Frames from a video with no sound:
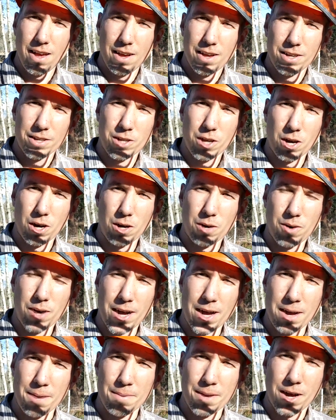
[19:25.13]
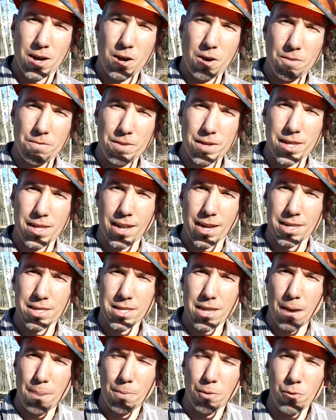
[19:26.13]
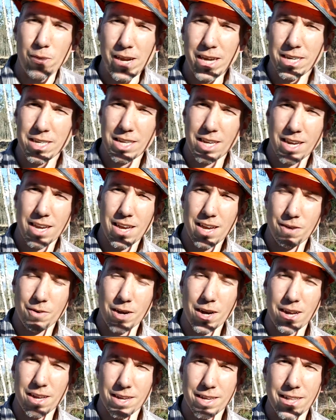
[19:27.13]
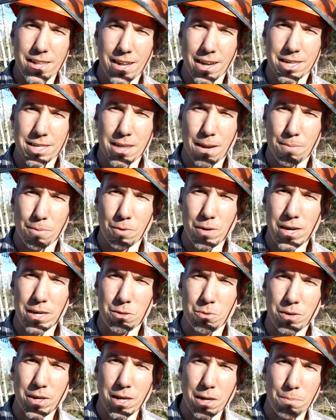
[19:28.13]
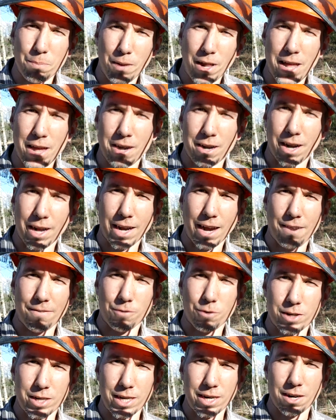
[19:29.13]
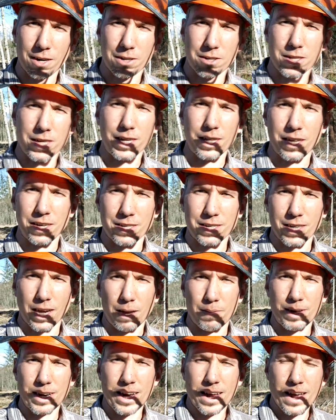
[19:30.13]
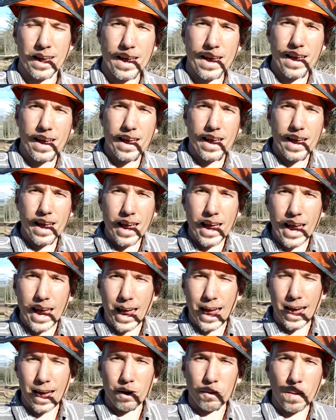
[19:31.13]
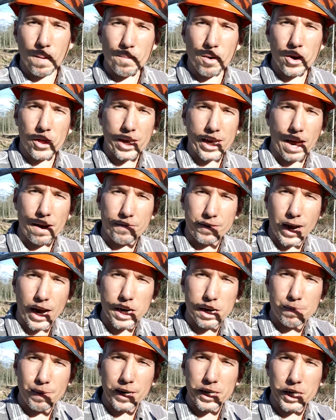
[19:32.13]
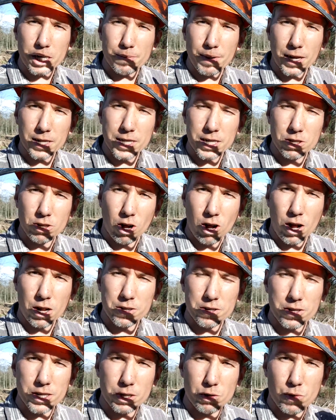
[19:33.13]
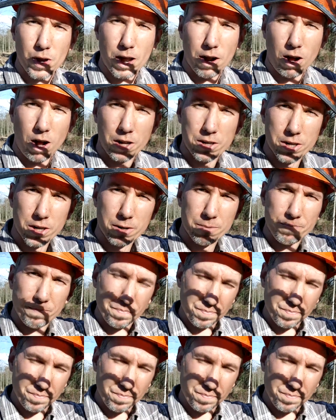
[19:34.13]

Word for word: So um, hopefully in the next couple weeks, Well, in the next couple of weeks, we'll get her planted. I got fourteen hundred seedlings coming. And one more thing I forgot to mention about these alder, these red alder,